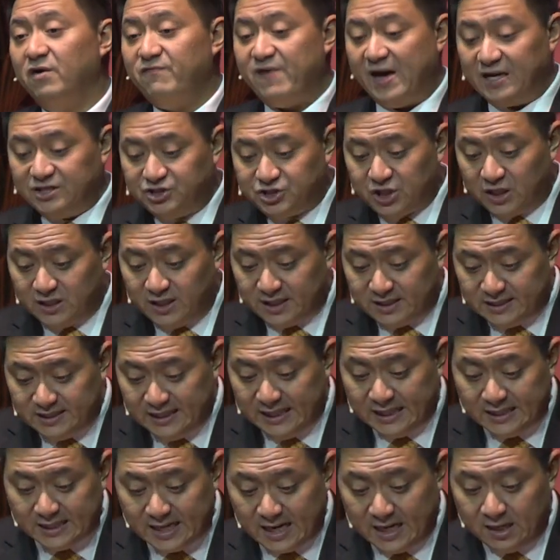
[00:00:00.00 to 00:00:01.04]
of angelic
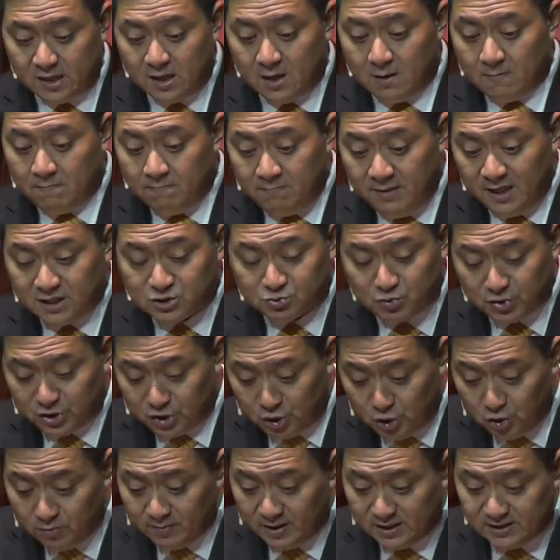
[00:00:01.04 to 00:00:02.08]
DNA mixed with
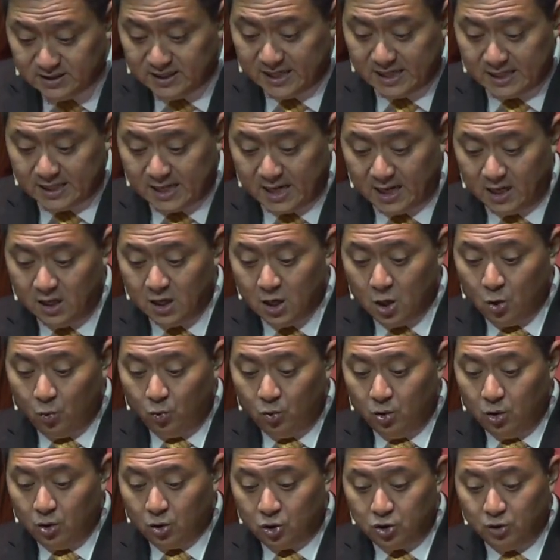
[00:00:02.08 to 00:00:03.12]
human DNA
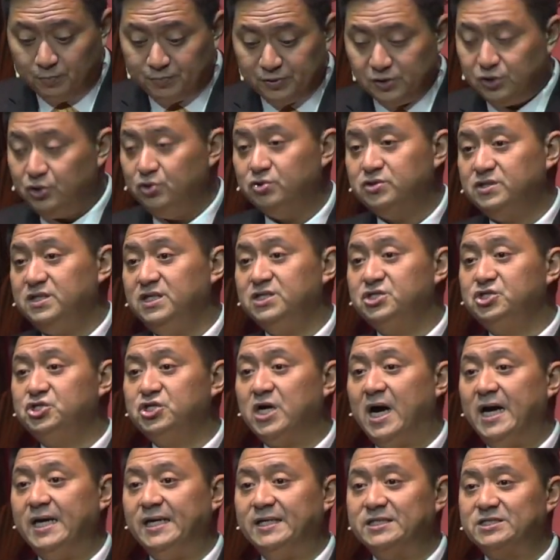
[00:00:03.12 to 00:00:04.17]
could produce these
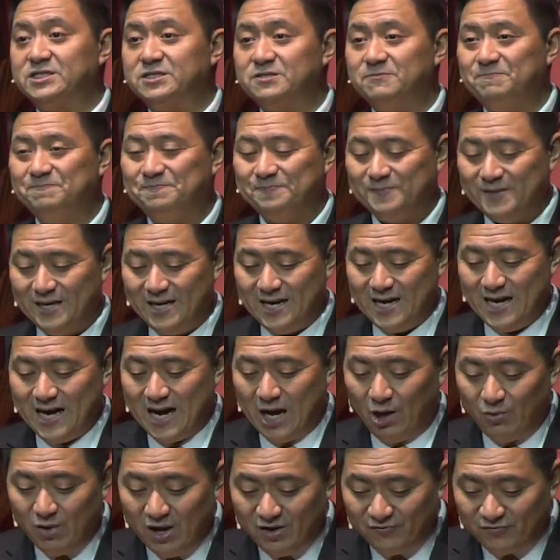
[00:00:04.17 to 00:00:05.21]
giants.
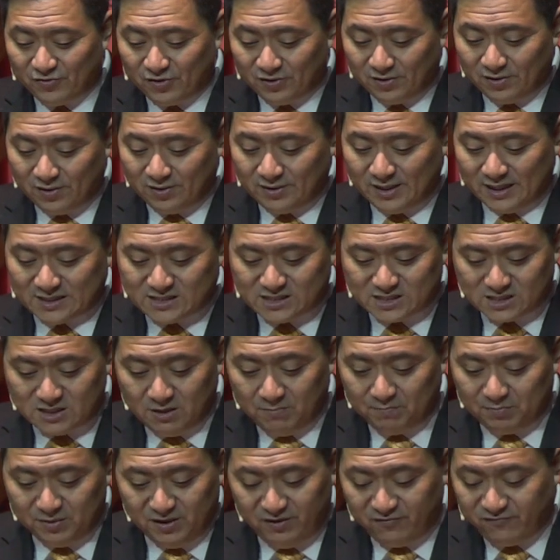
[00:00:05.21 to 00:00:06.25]
However, that's
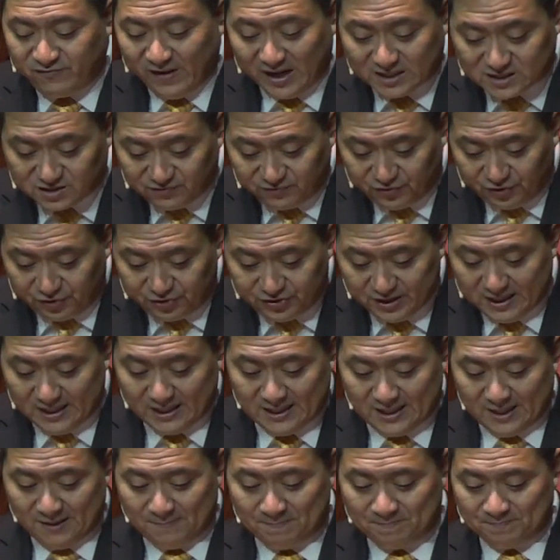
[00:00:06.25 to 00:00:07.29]
simply fanciful
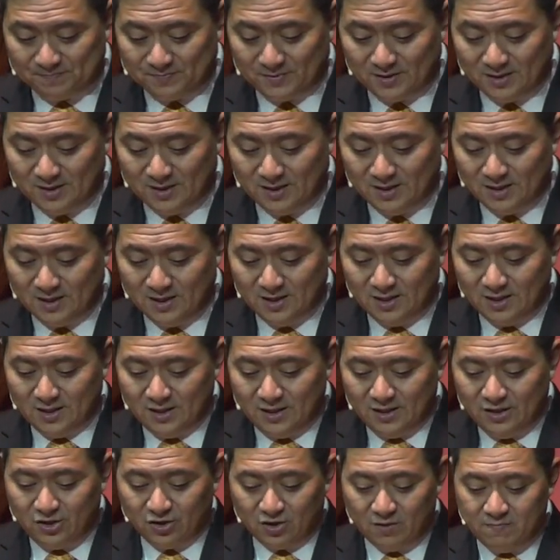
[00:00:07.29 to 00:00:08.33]
thinking.
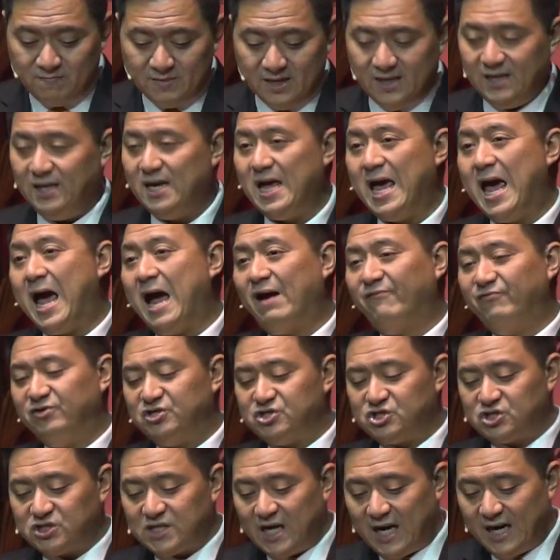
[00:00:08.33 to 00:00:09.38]
There are many average
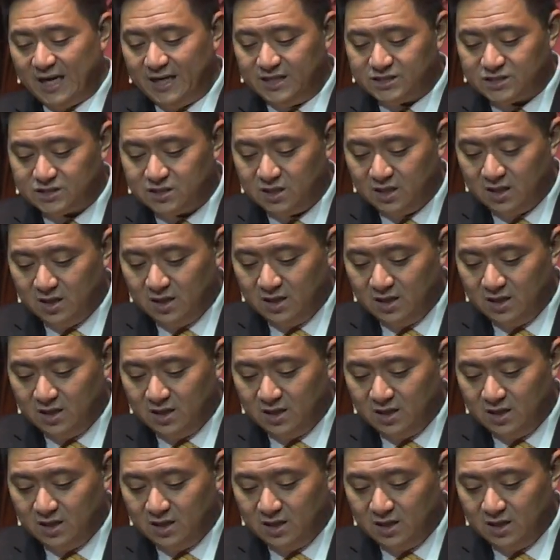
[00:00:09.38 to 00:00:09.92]
sized